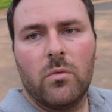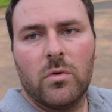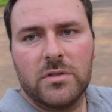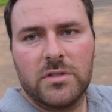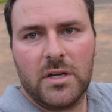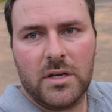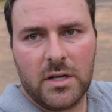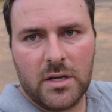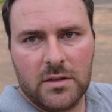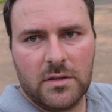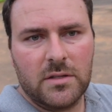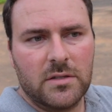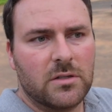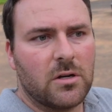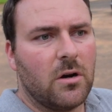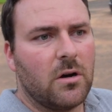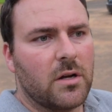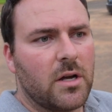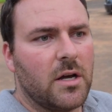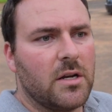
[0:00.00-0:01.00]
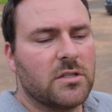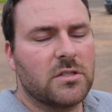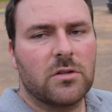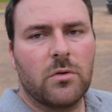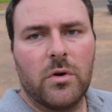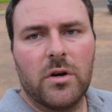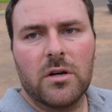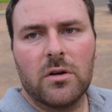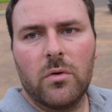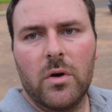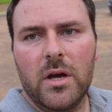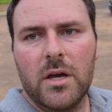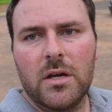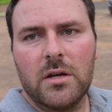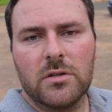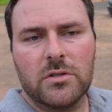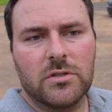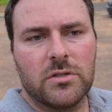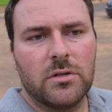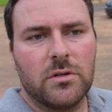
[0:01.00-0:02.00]
Once I get this car kind of squared
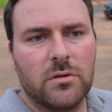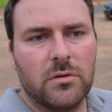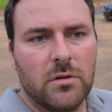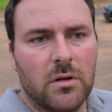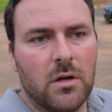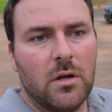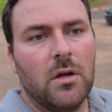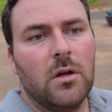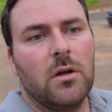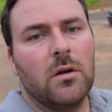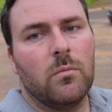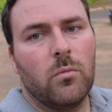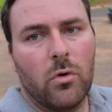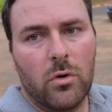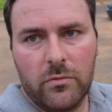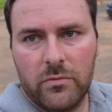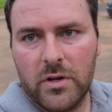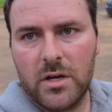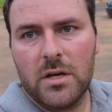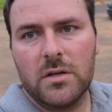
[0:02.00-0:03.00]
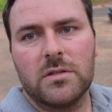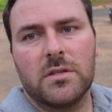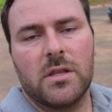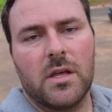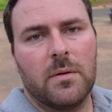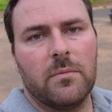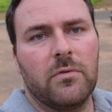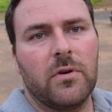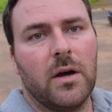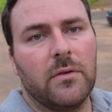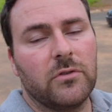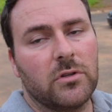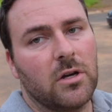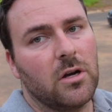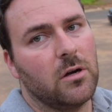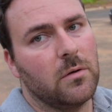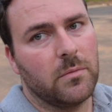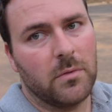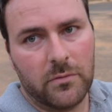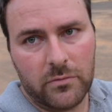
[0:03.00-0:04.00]
away here soon, more videos of the M5 to
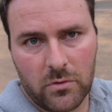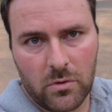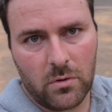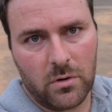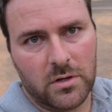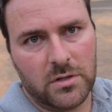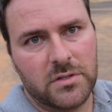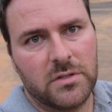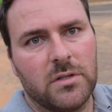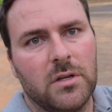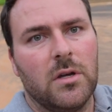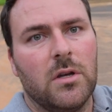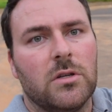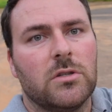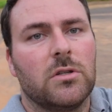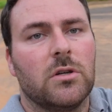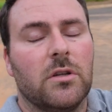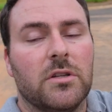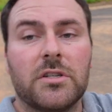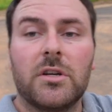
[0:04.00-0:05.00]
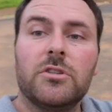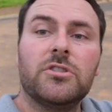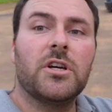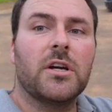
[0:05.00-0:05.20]
come, of course. So let's go